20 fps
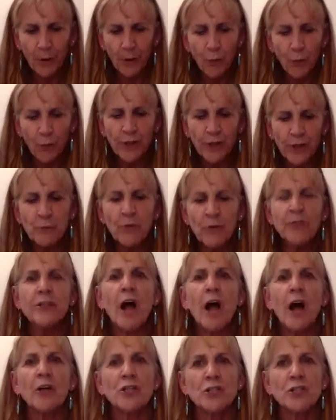working with
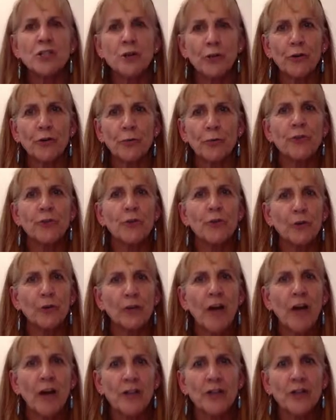young children with
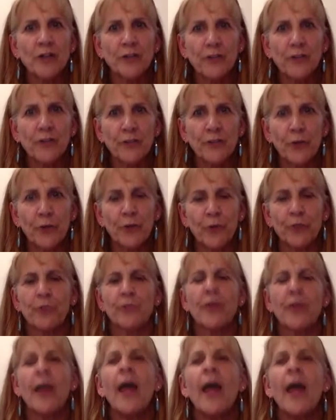neurological
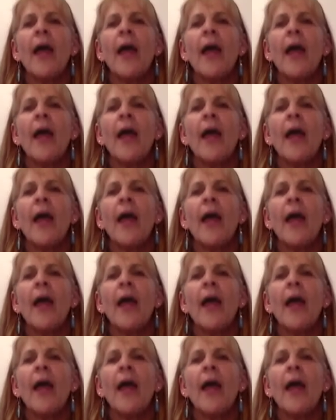disorders.